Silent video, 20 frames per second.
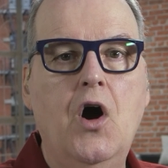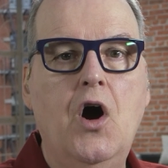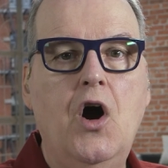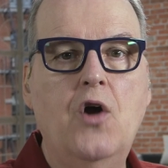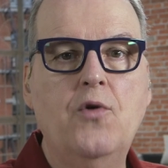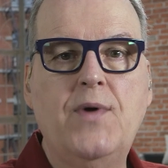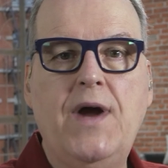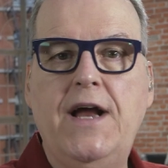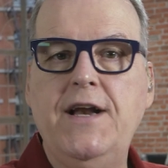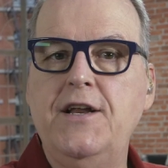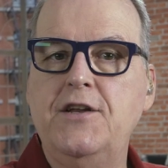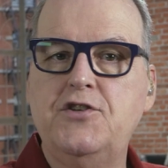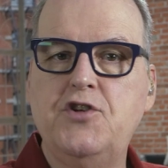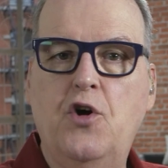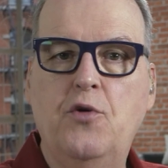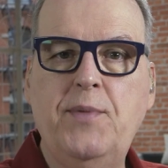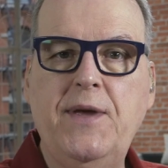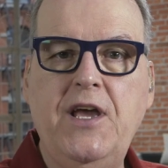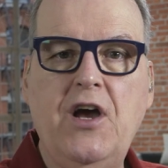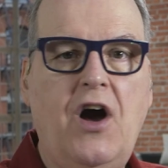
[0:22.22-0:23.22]
All right,
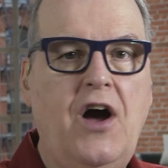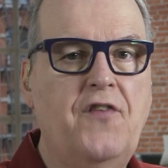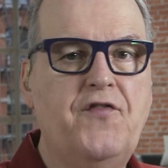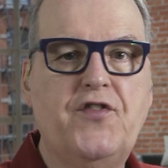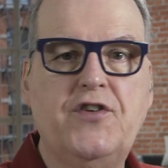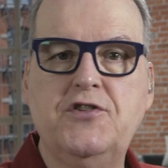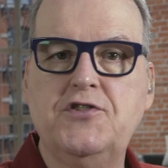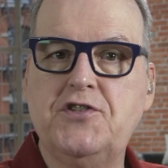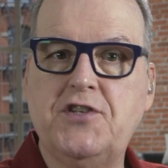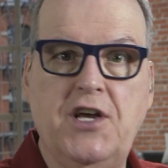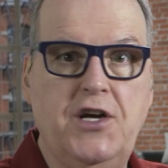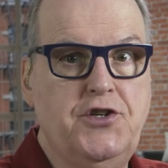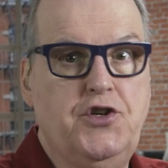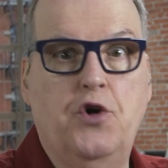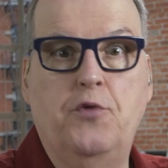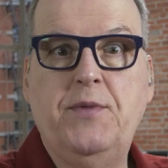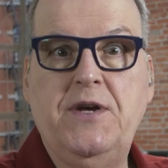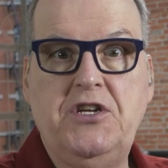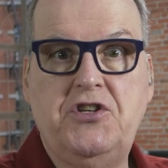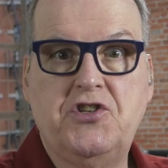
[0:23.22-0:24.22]
Adobe offers
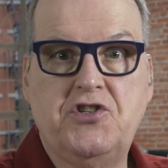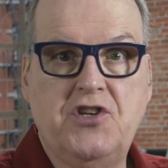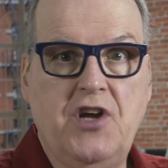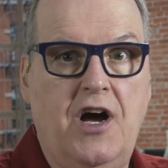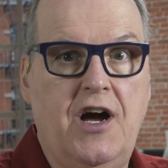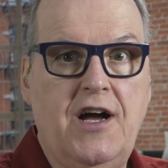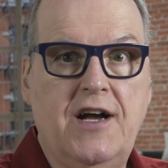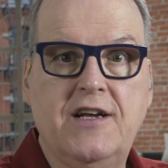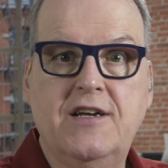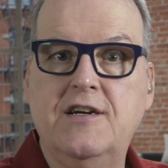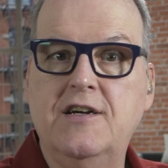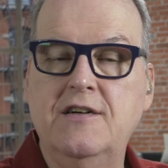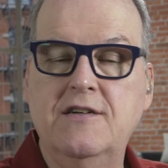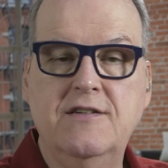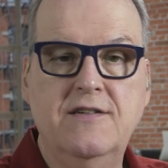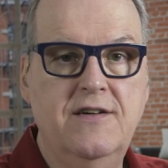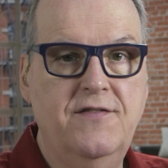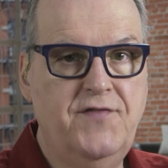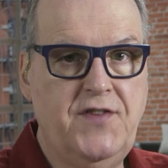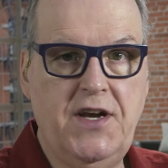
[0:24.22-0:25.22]
Adobe Stock
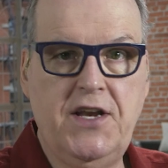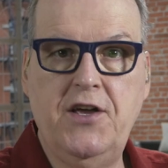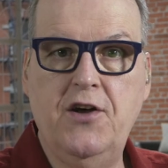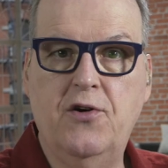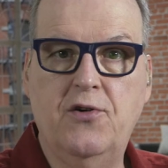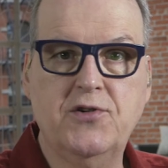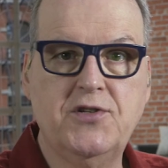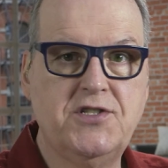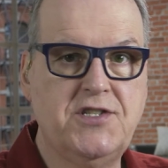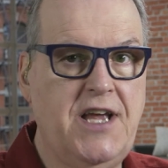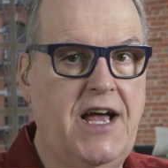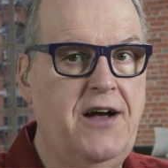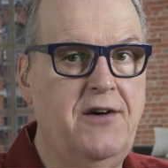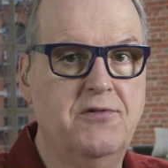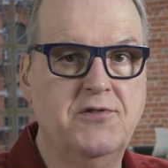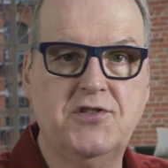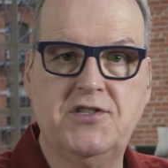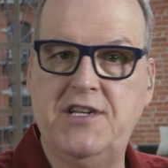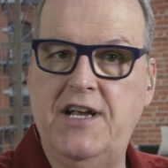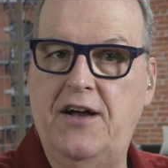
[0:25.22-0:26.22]
video,
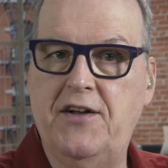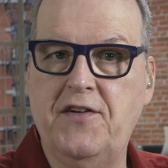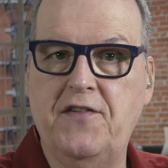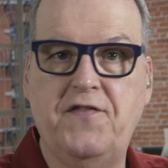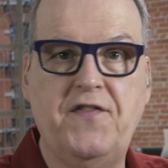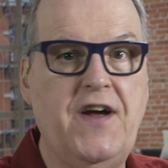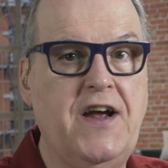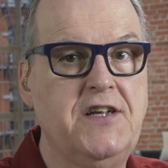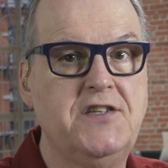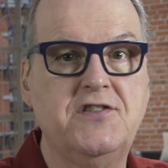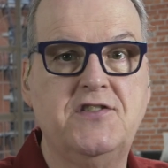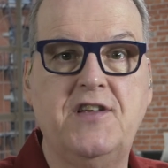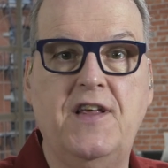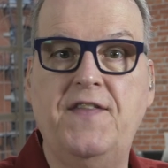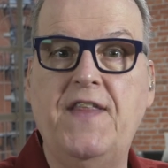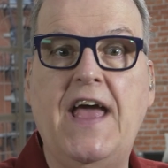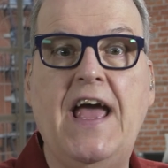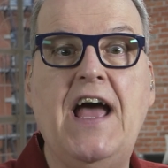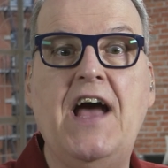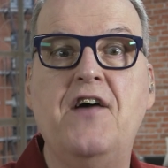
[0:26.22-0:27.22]
sound effects,
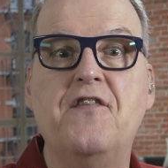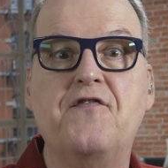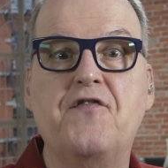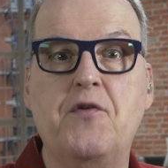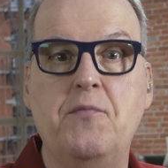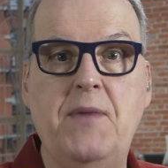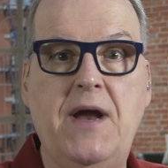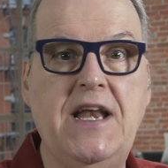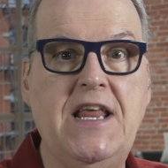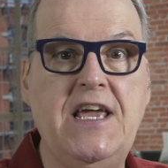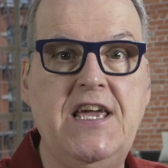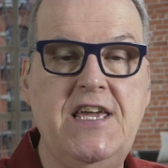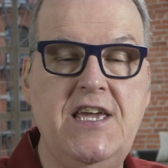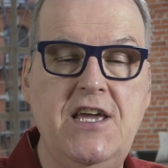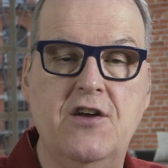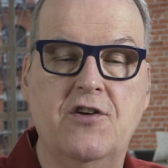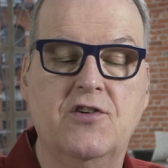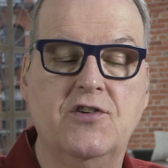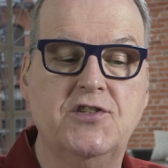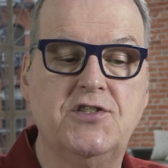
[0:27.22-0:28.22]
and they have for many
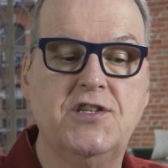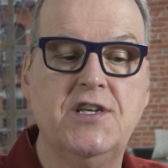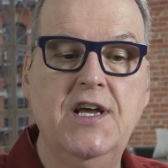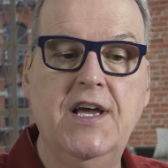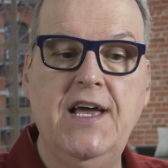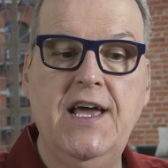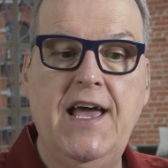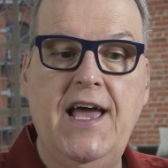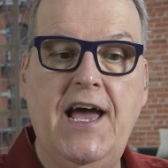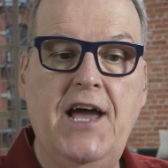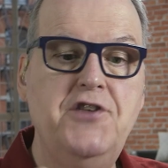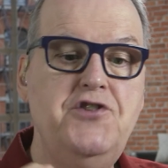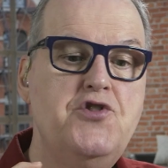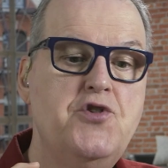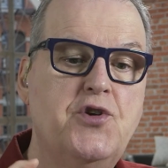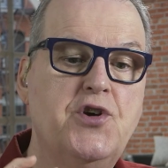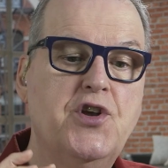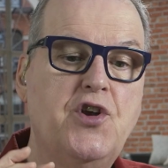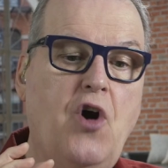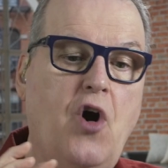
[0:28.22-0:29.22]
years. And
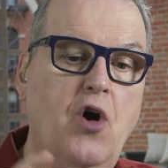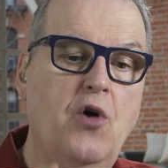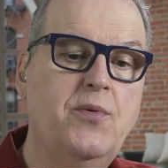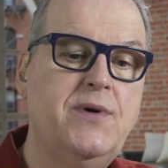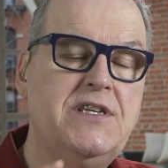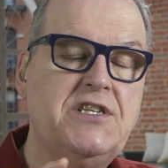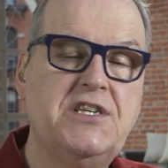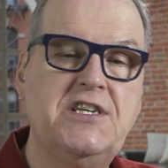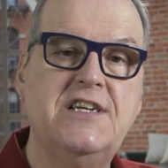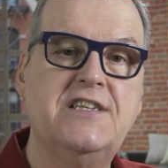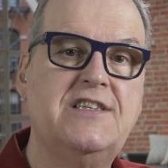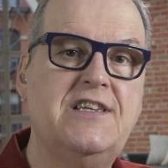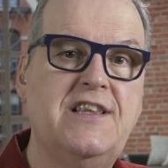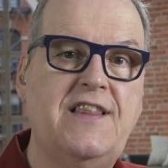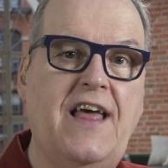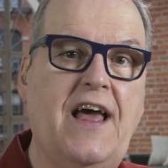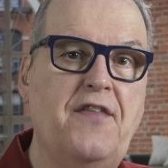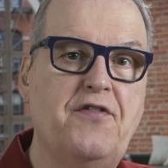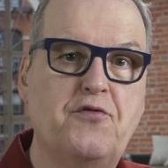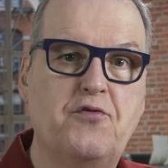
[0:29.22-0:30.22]
you could always get to
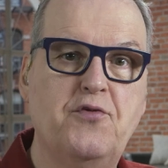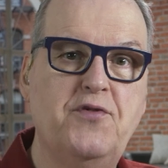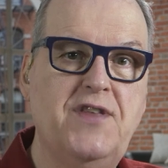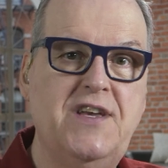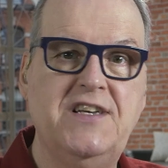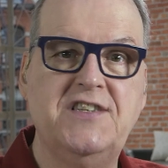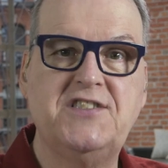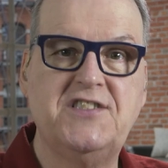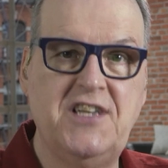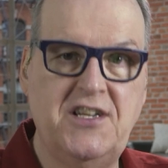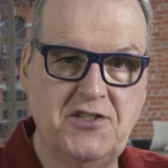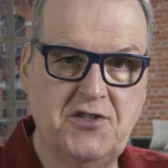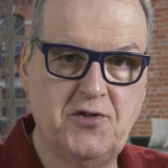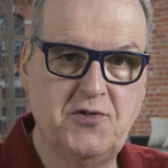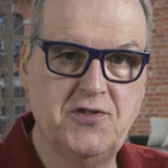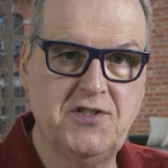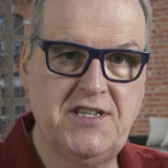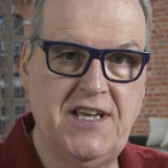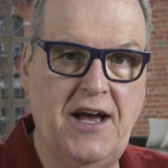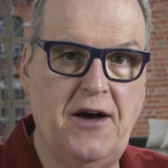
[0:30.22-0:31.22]
that through the
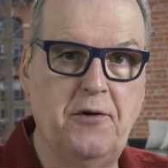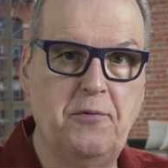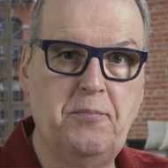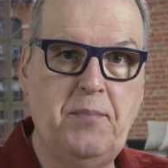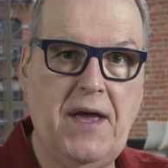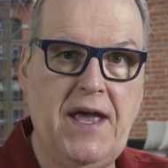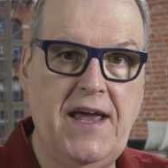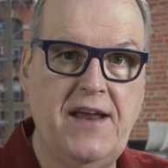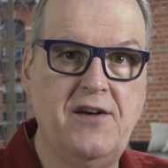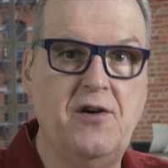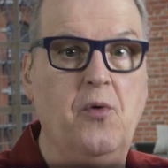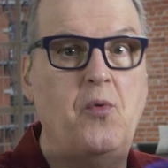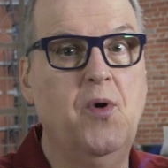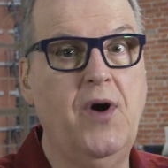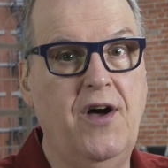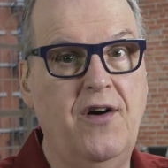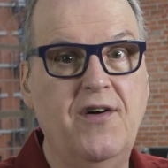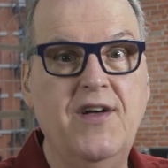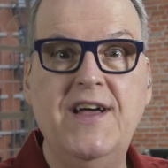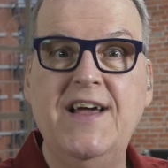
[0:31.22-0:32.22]
Essential Sound Panel.
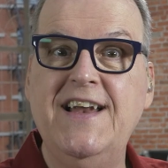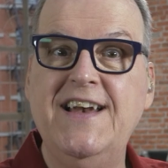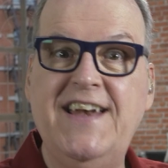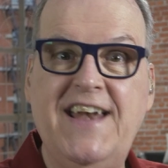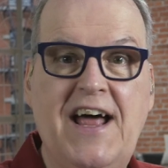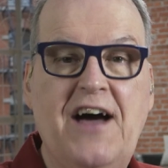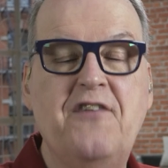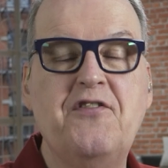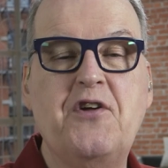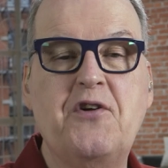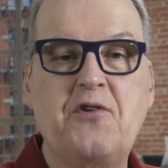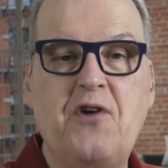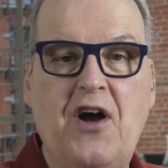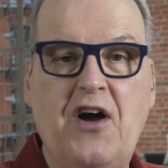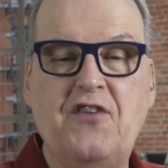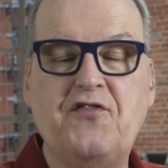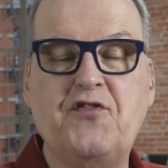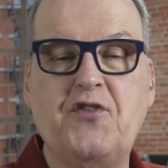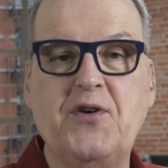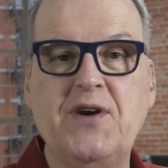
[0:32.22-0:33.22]
Well, now they're
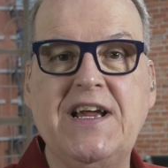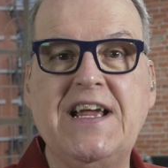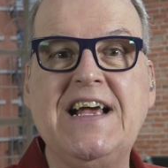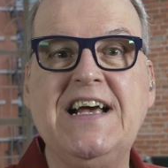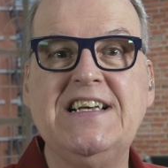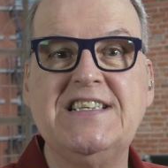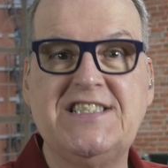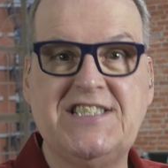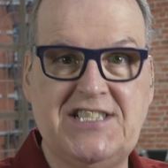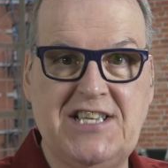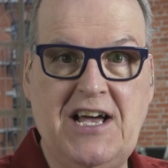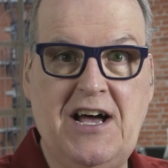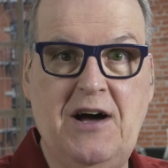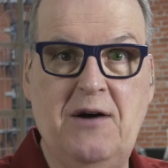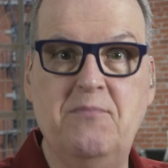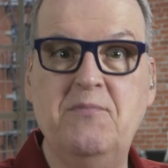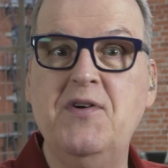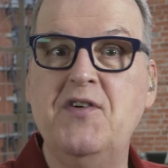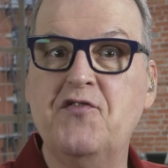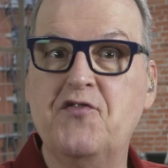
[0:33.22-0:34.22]
offering
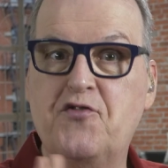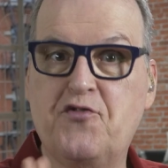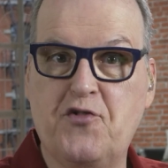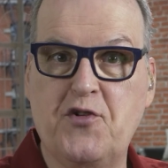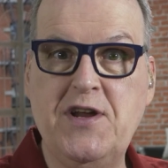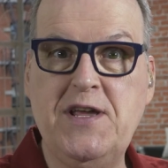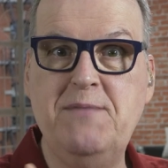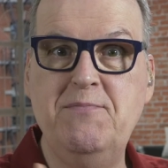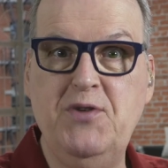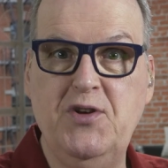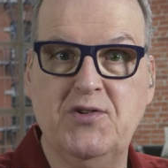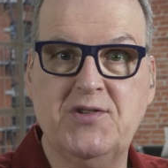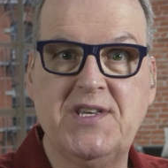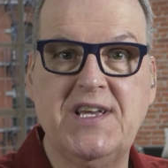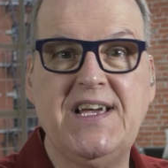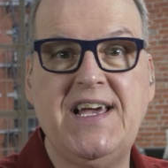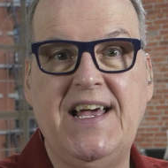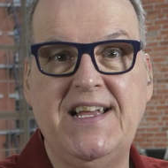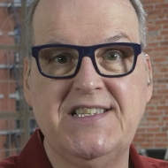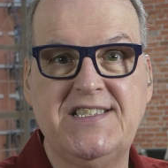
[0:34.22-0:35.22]
some free
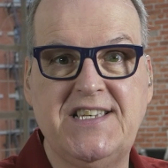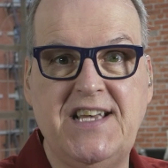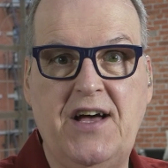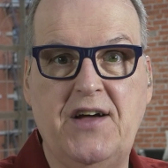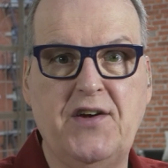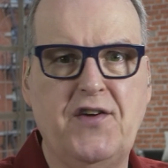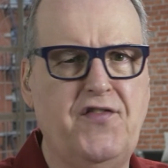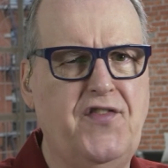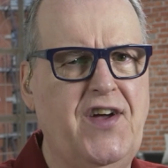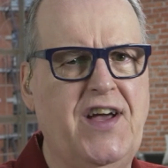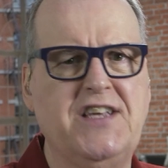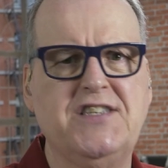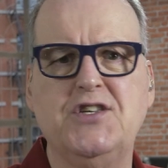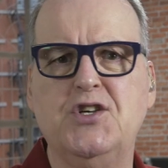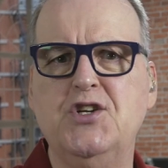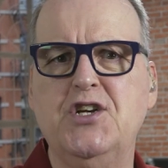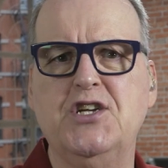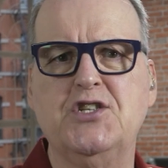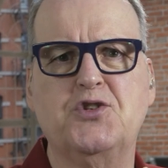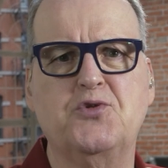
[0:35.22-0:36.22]
music and sound effects.
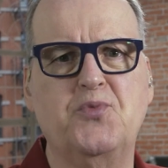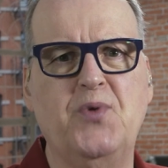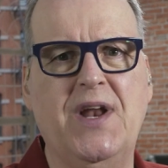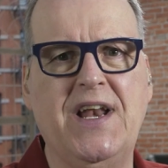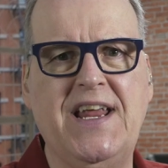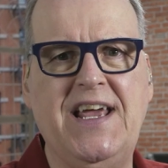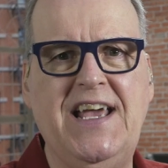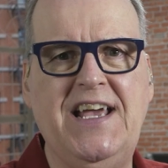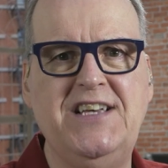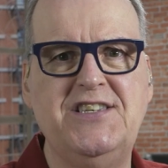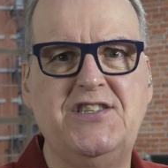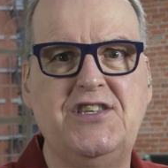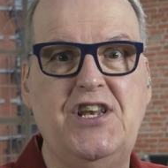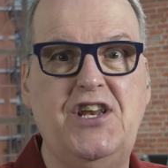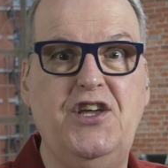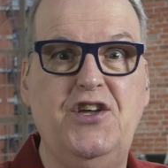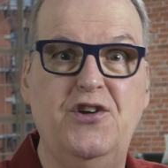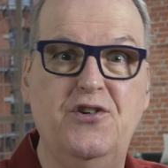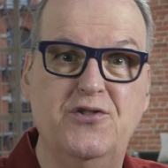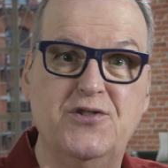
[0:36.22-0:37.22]
It's really easy
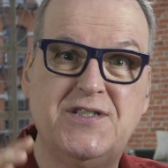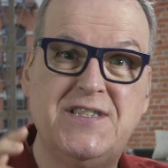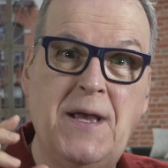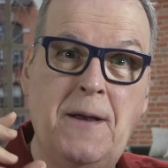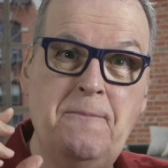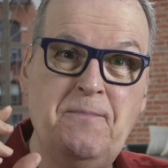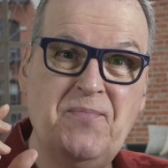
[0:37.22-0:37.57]
to use,